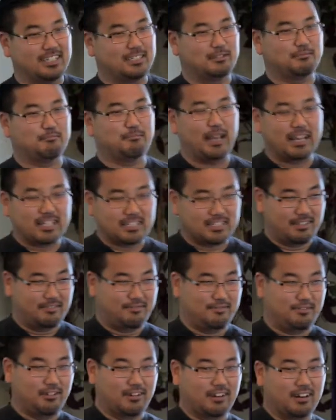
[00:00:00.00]
especially
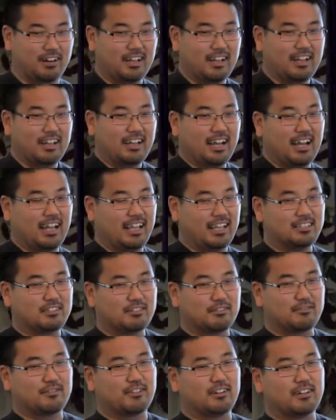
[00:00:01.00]
for an
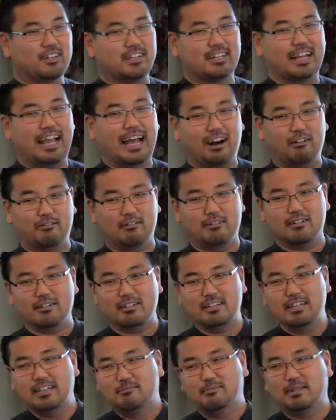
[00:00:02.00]
introverted owl,